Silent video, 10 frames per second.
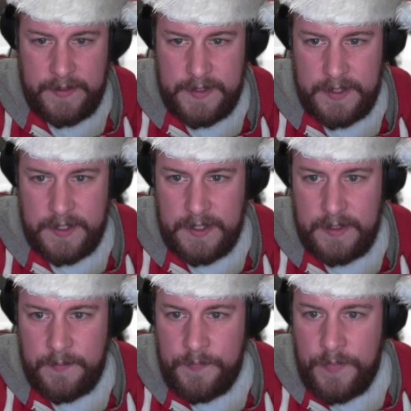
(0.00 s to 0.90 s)
So good.
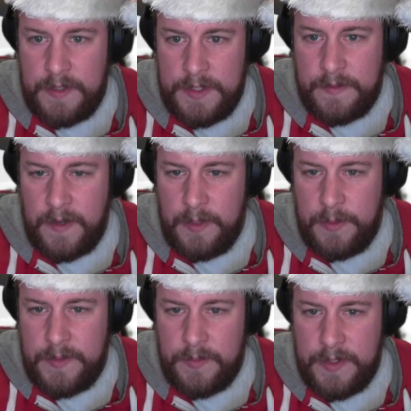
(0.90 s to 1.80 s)
So finally
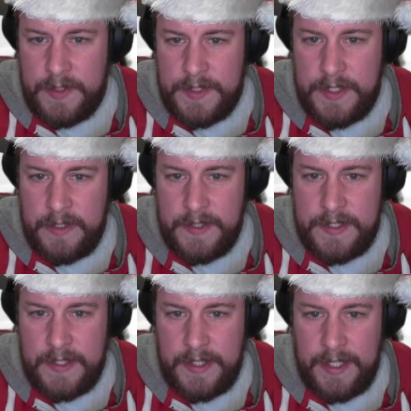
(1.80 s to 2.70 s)
we've got rid of the
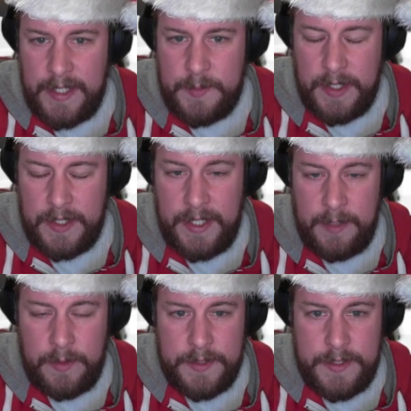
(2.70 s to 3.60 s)
service that claimed to be
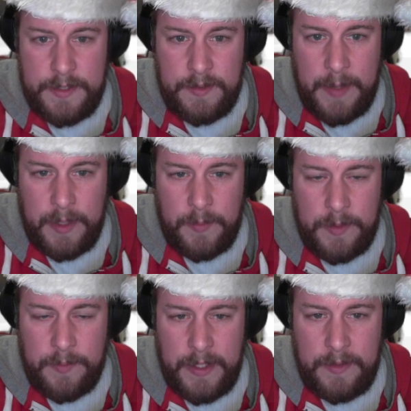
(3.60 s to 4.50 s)
unkillable, and to wrap up we
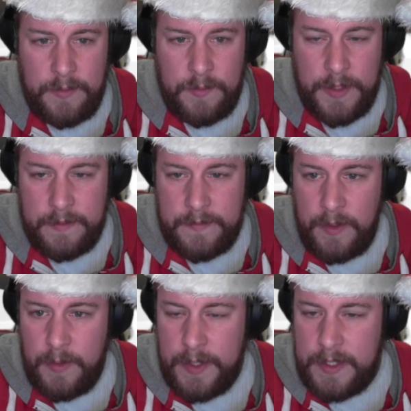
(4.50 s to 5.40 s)
might run the
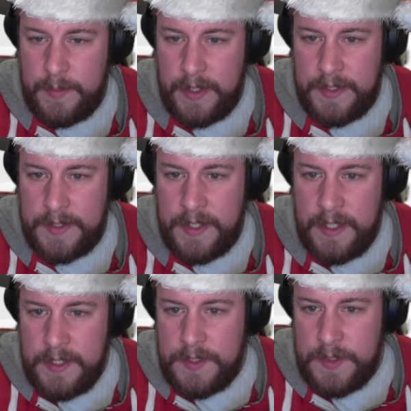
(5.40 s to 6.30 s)
following command
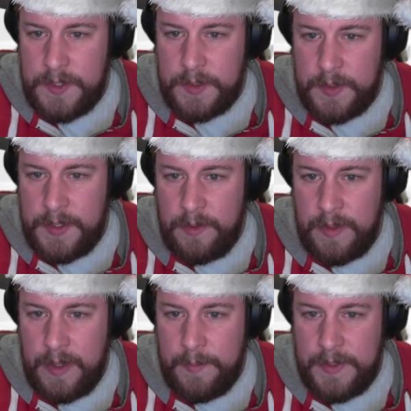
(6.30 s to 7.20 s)
to ensure no
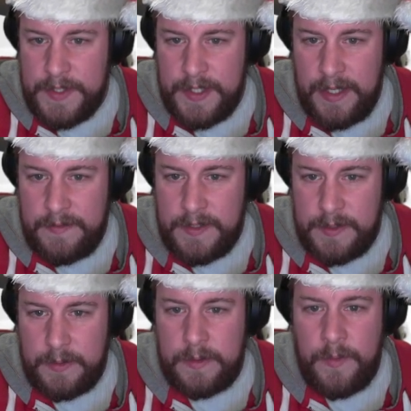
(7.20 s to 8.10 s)
remnants are left at
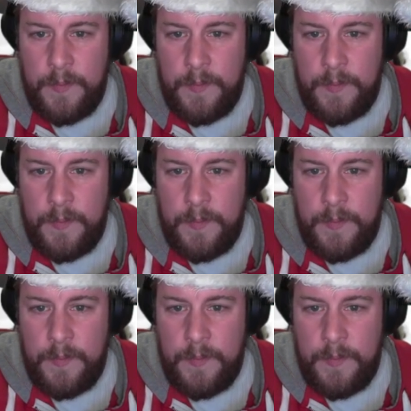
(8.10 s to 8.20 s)
all.